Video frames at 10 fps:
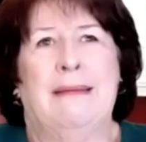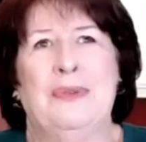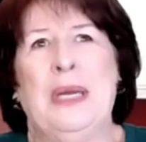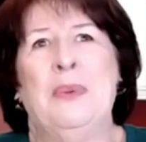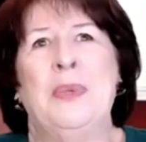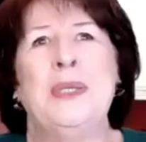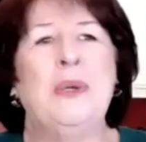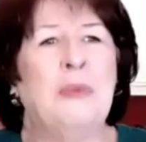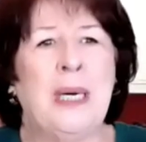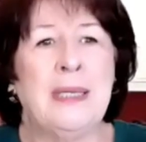Okay, we know
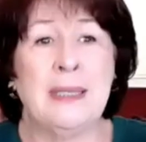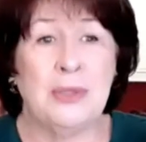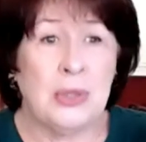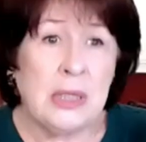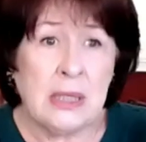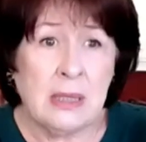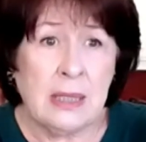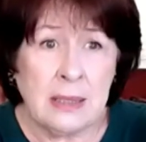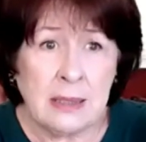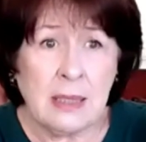about English tea.
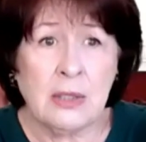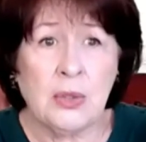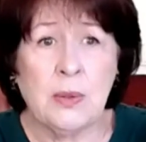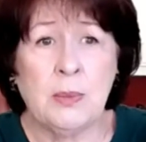In this country,